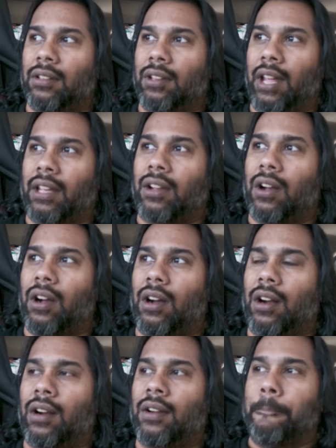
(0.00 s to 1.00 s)
a
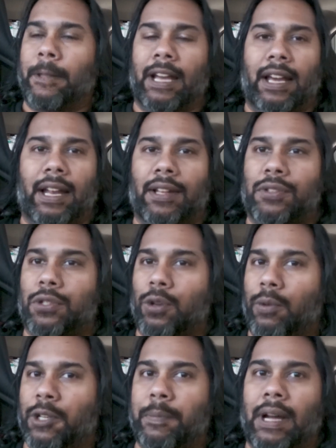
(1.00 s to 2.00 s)
car that has so
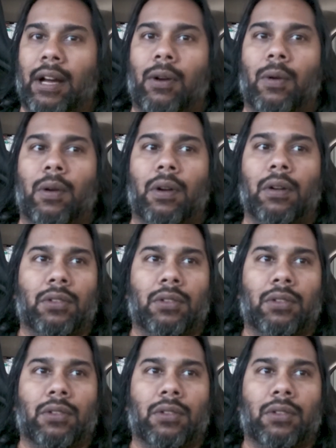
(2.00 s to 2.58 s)
much power,